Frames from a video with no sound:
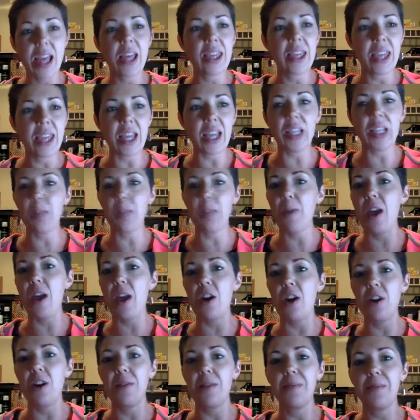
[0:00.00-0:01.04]
things better.
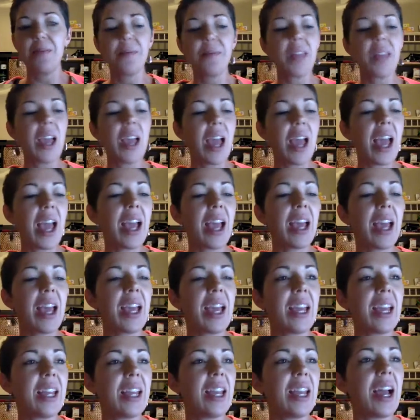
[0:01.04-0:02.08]

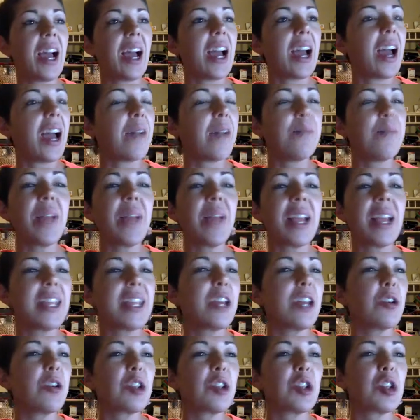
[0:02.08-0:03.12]
And man,
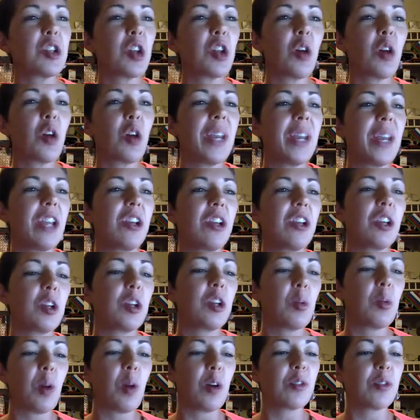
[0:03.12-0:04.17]
there are so many good
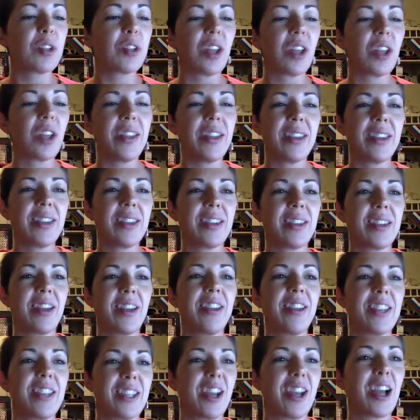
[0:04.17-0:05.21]
quotes on this
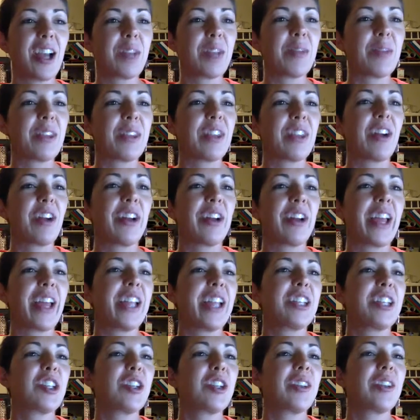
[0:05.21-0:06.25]
document that I'll
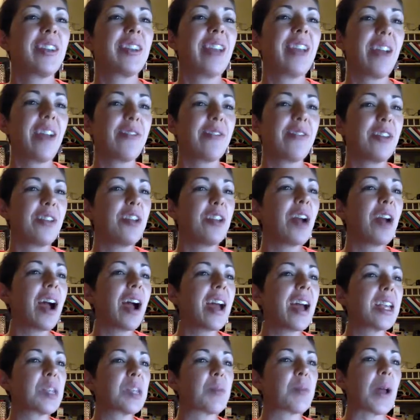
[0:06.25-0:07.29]
get for you
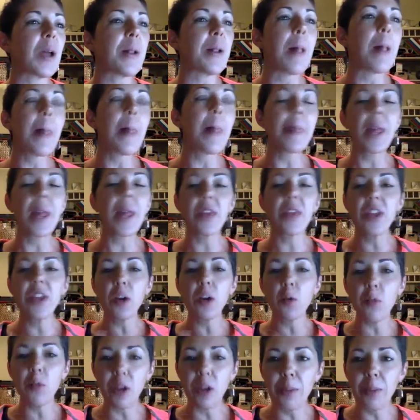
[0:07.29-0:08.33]
guys, but
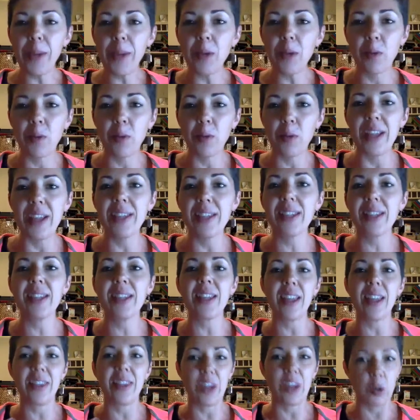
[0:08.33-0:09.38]
there will be risks,
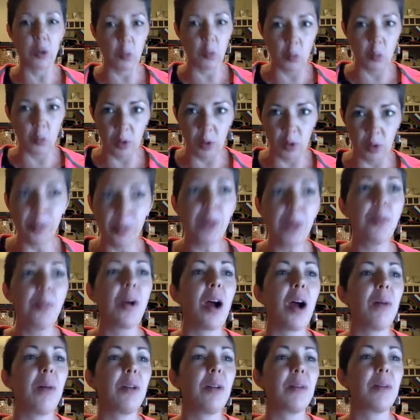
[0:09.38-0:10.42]
there will be
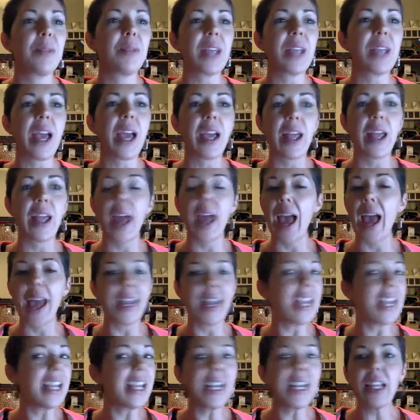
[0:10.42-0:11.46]
problems at
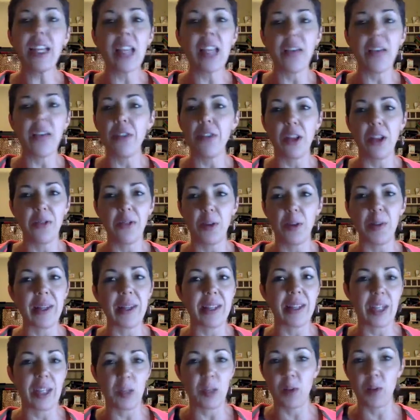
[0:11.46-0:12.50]
any level of your
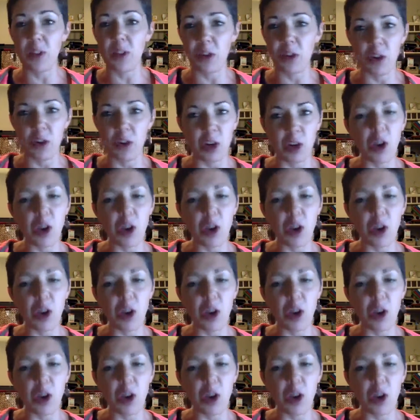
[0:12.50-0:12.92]
business, whether you're a